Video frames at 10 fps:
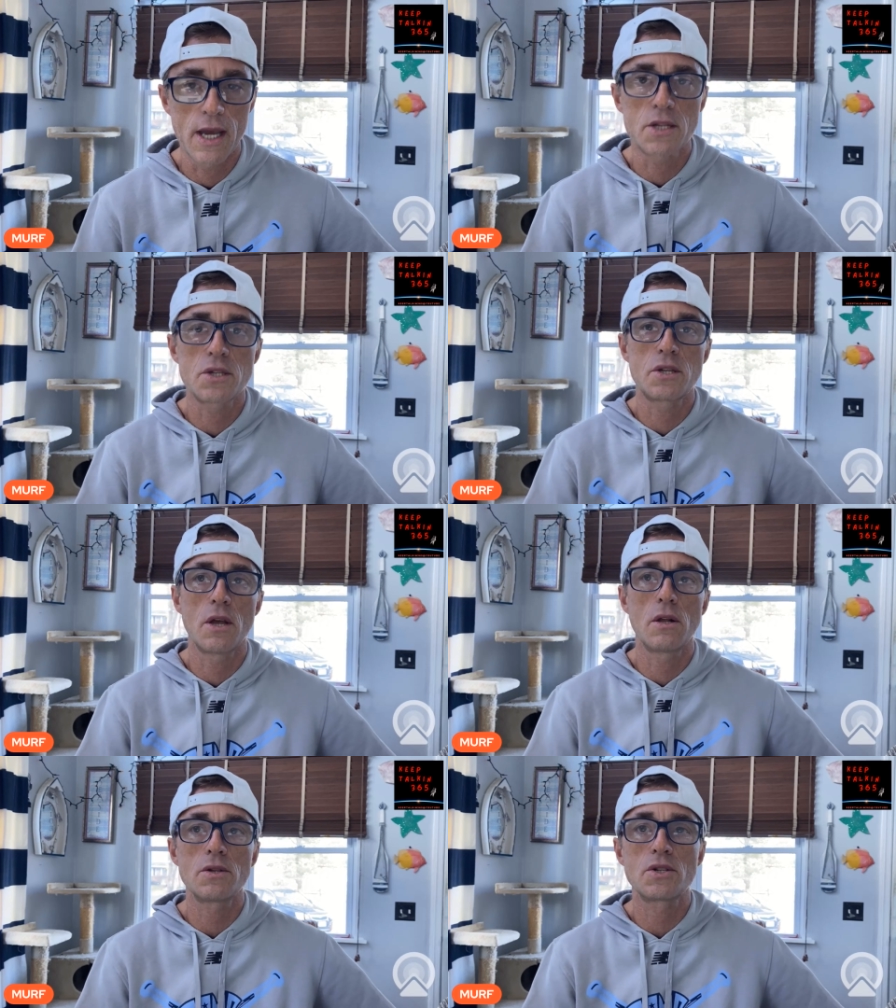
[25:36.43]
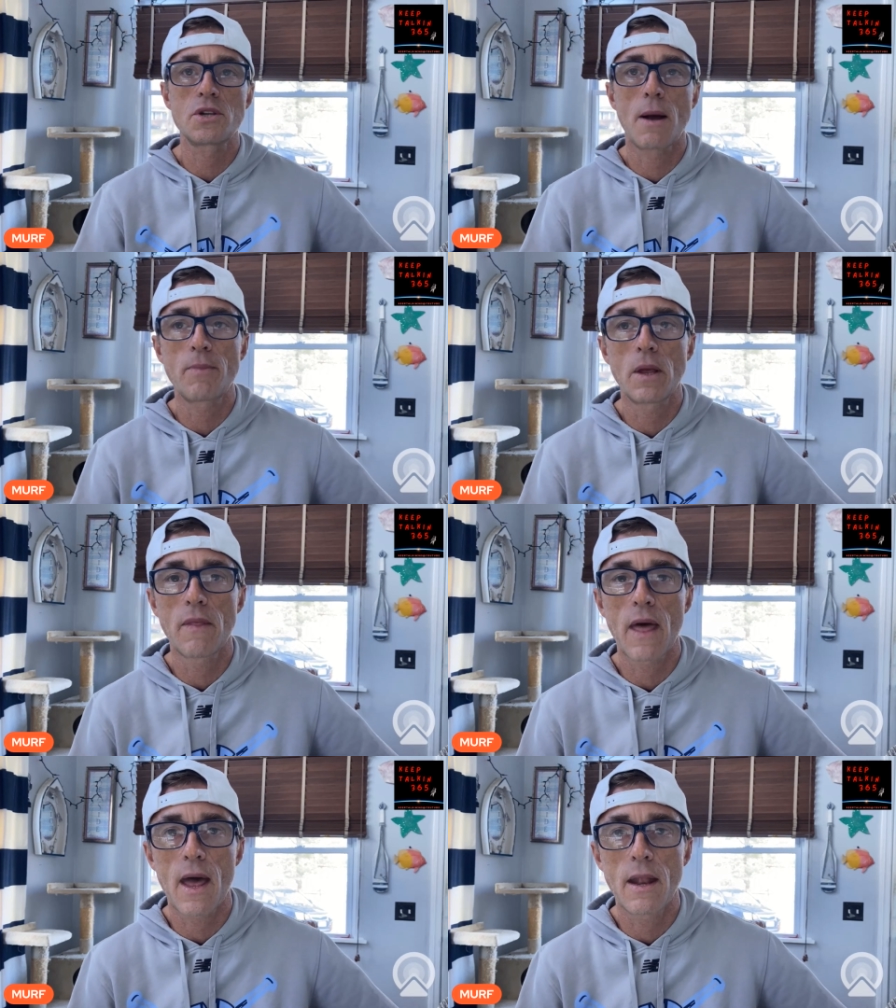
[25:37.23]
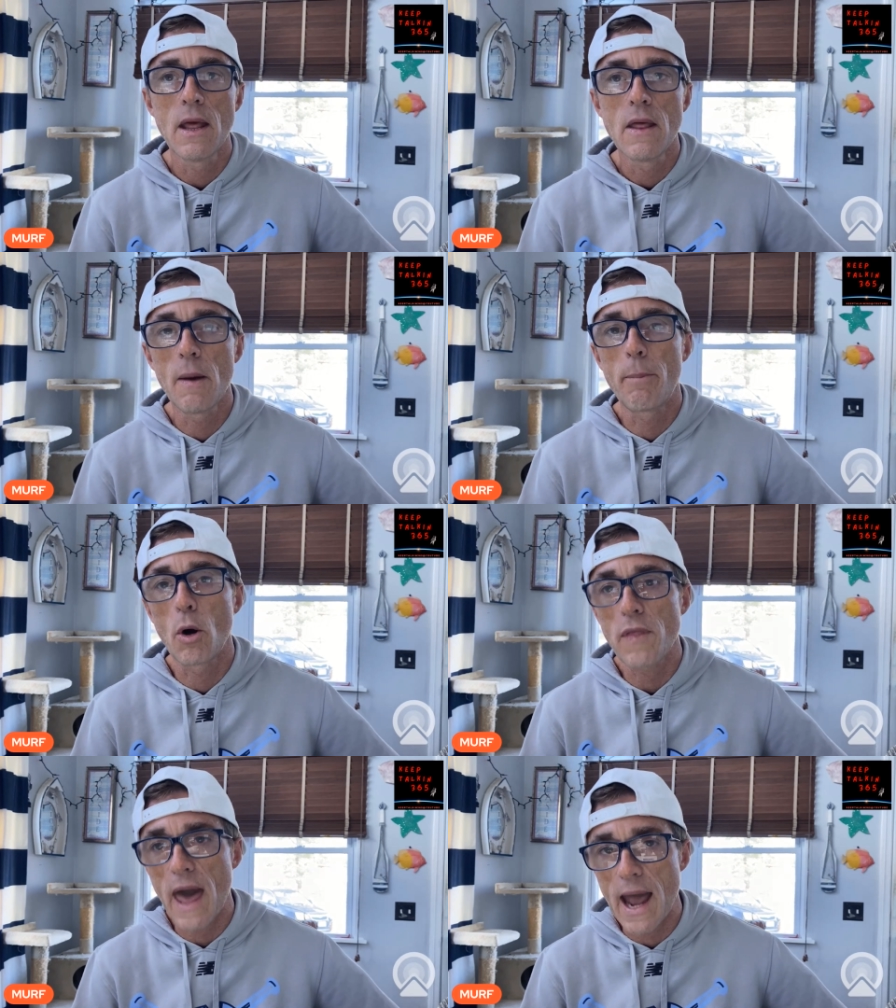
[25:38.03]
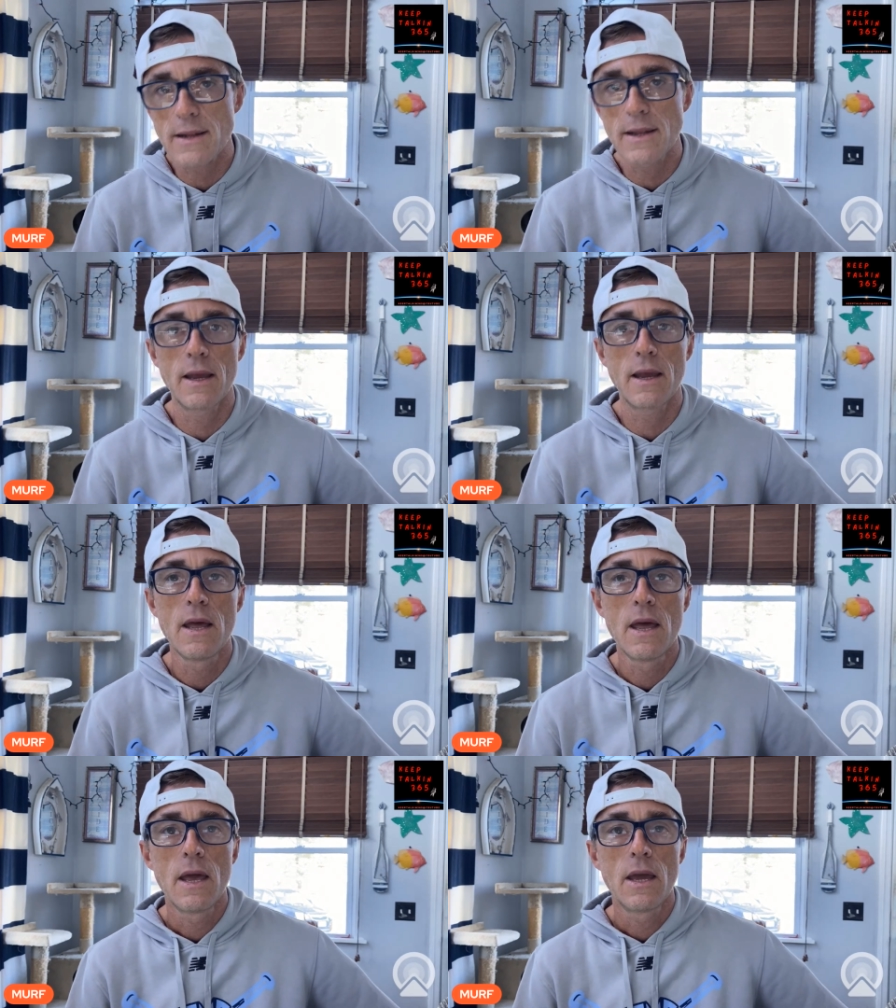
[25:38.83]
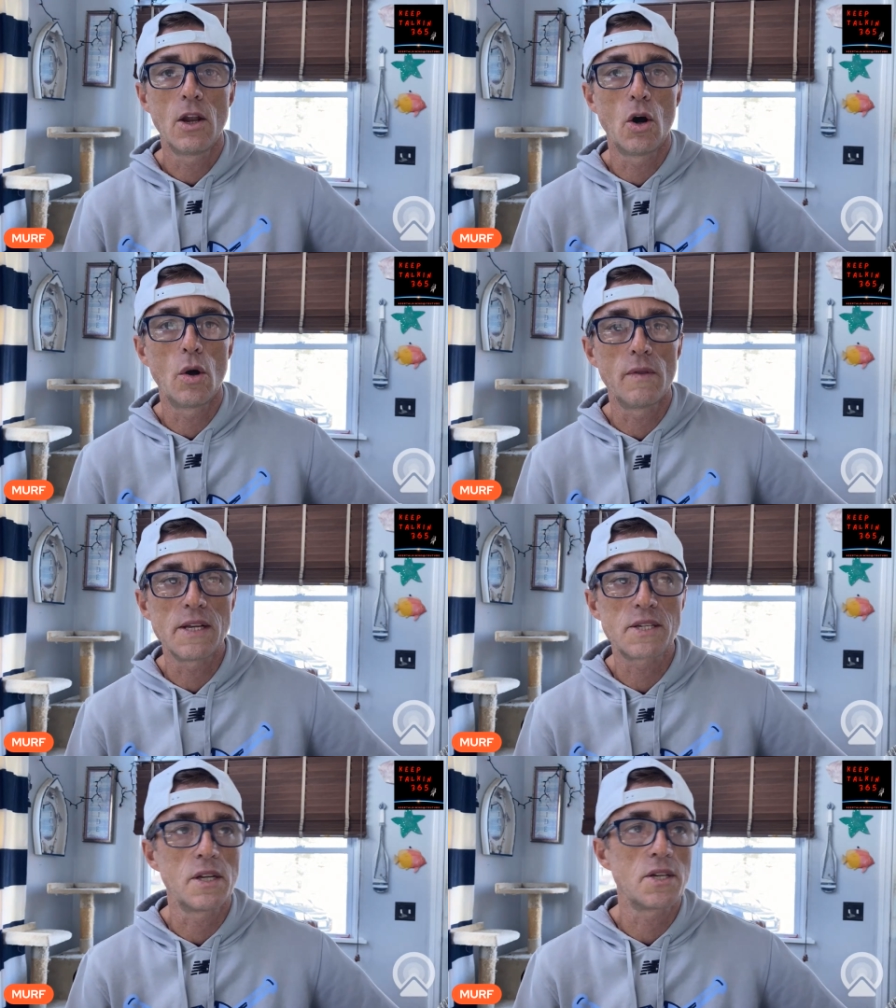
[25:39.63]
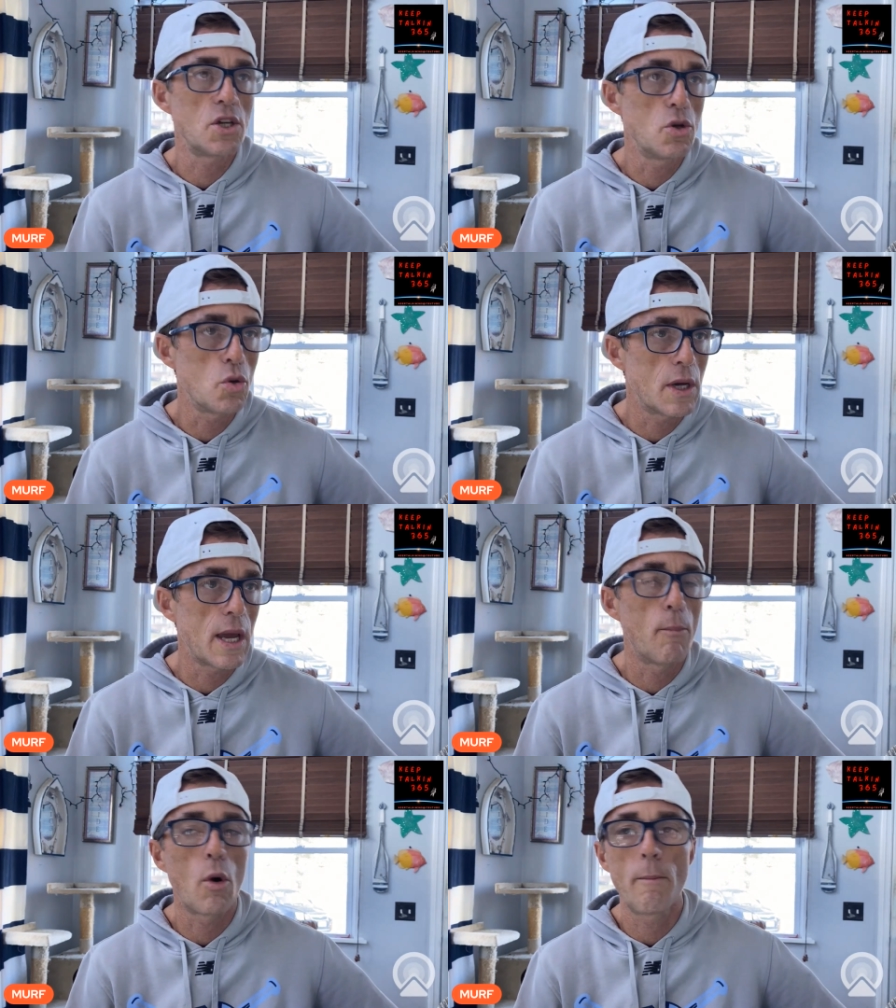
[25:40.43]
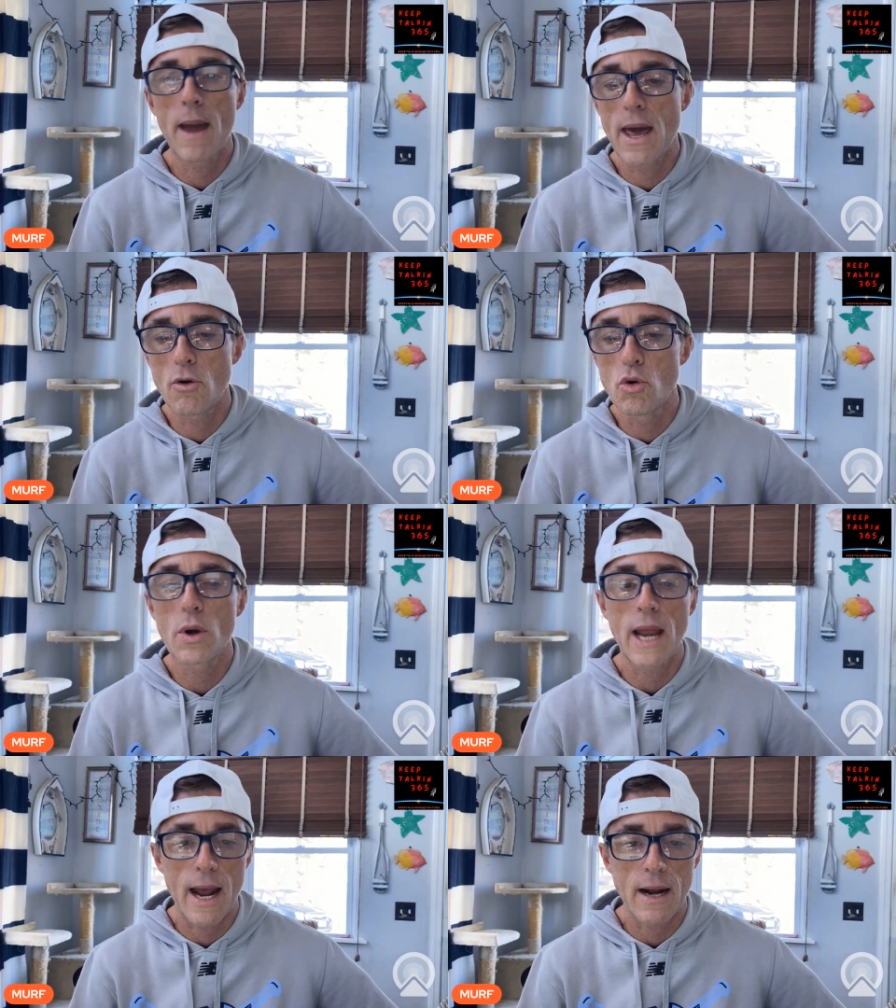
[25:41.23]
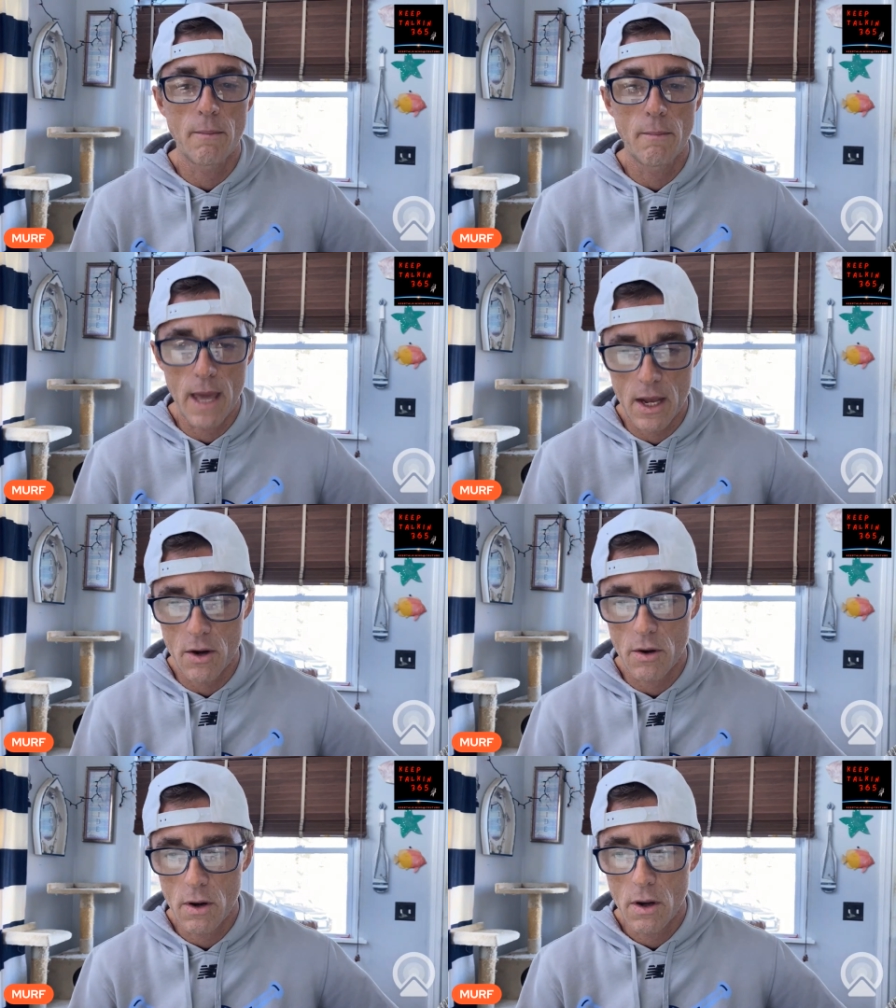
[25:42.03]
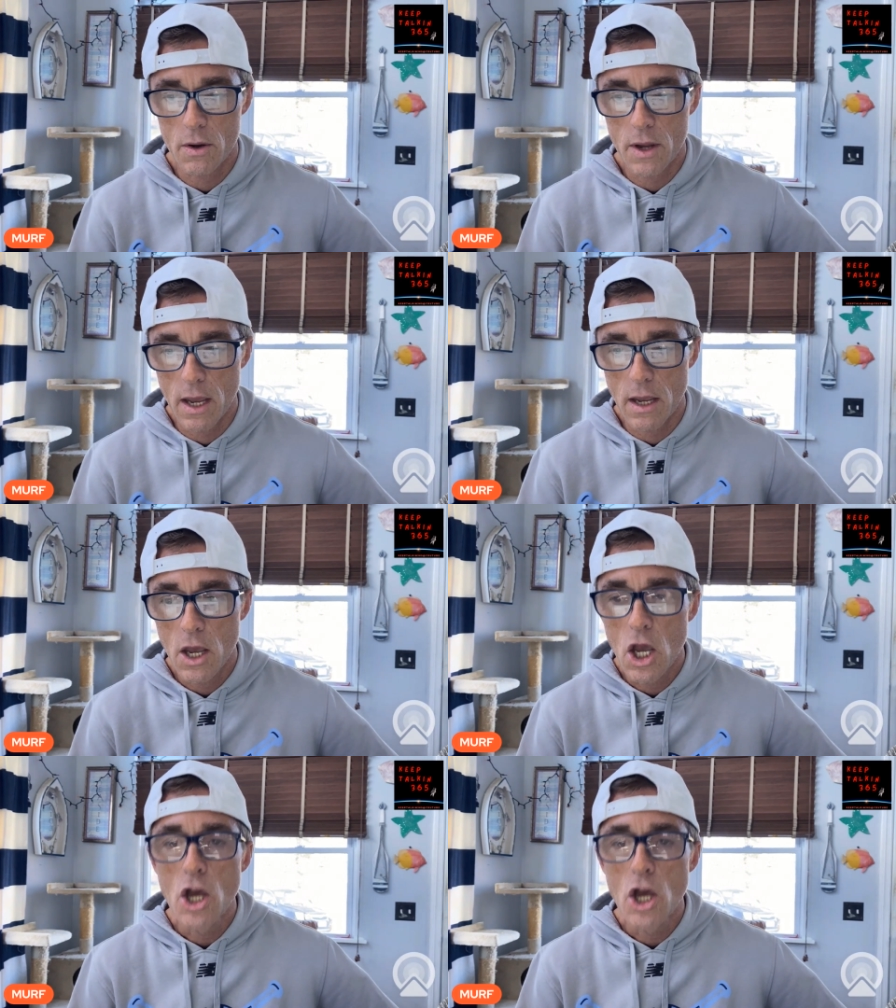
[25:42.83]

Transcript: It's still something that they're both acting, and they're going to see who could get more mad or who could act madder. Okay.